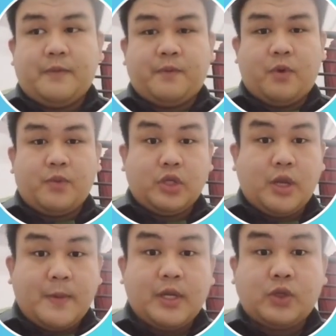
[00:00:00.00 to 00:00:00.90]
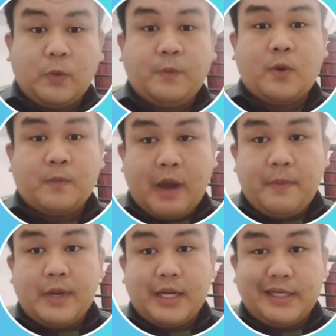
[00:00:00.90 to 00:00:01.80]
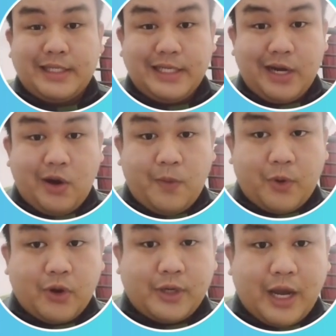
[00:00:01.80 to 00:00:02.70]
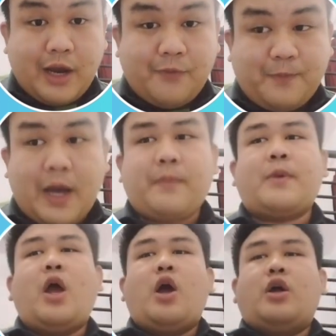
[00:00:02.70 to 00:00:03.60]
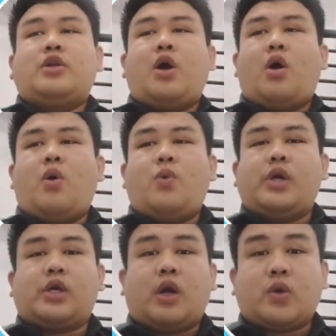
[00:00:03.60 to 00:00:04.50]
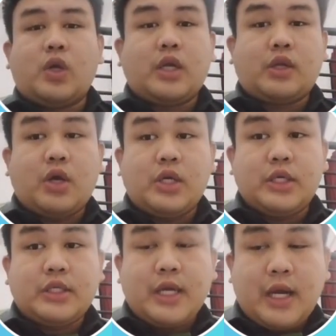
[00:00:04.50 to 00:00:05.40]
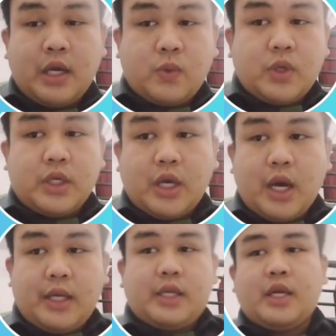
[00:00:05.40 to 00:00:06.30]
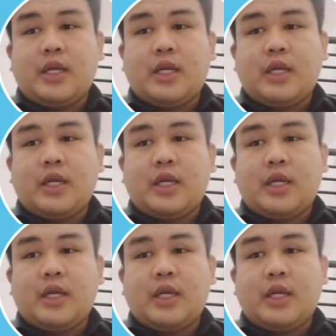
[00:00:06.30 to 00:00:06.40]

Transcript: from the table 2.5 is 0.95. So we calculate the discharge we get